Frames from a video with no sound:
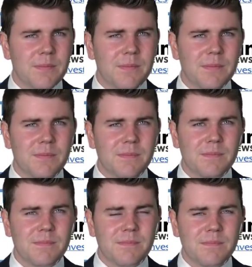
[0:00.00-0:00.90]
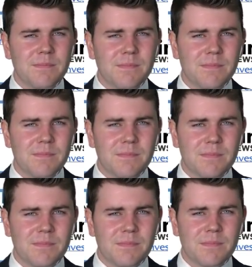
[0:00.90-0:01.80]

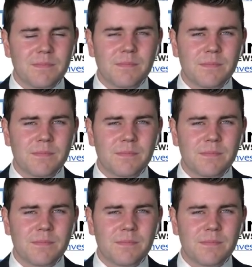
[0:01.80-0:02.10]
(not speaking)